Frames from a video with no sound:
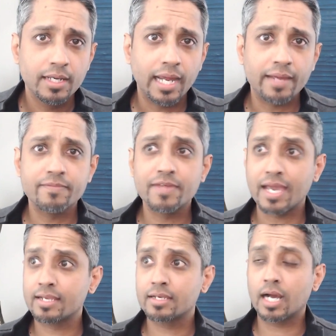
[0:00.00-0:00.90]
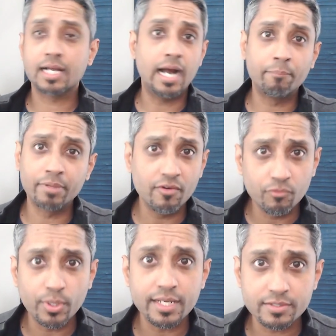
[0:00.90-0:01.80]
And then a couple of
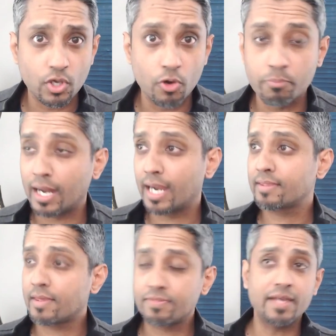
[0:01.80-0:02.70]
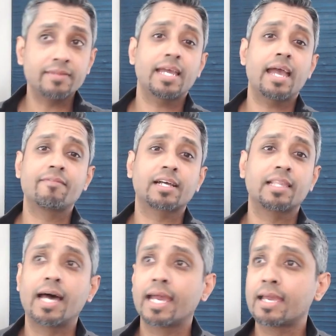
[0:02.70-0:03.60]
weeks go by, they think they have a
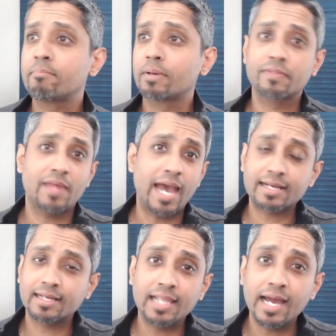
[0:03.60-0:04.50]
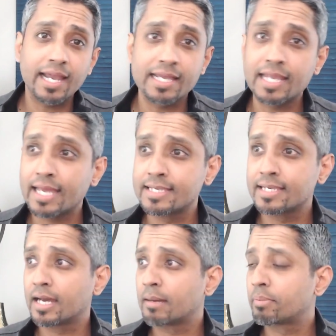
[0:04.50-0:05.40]
client, but that client
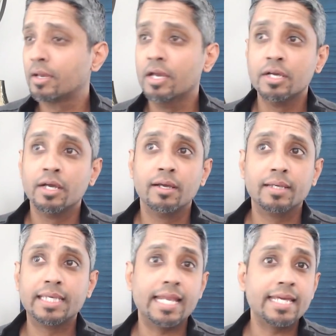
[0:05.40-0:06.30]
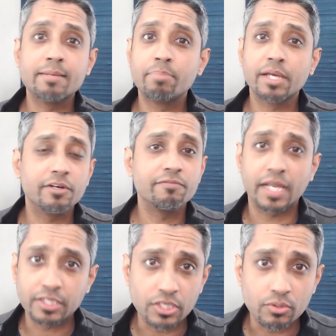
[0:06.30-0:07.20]
ended up getting a bigger
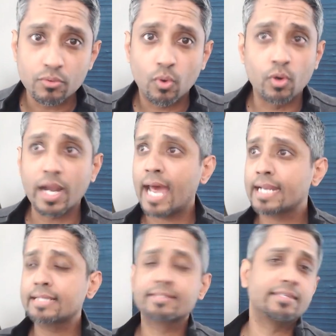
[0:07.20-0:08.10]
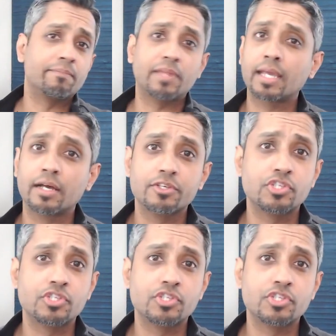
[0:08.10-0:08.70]
venue or adding something else